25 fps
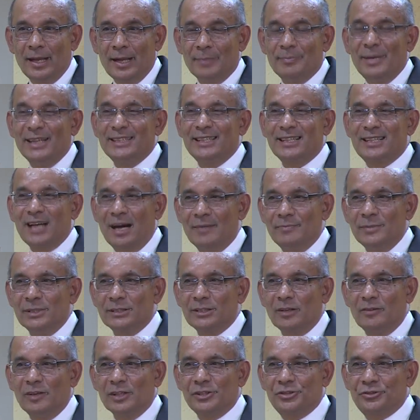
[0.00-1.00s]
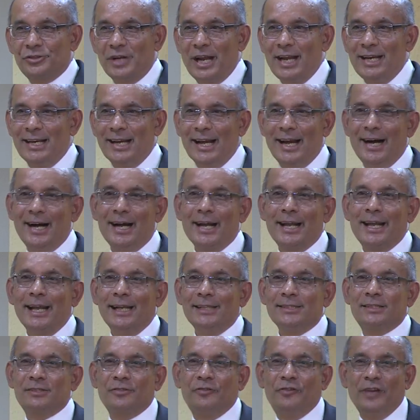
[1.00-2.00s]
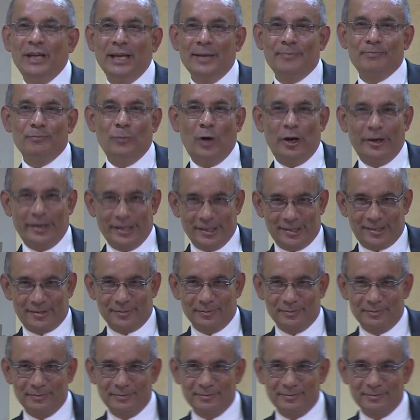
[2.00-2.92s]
by the government of Australia against Philip Morris.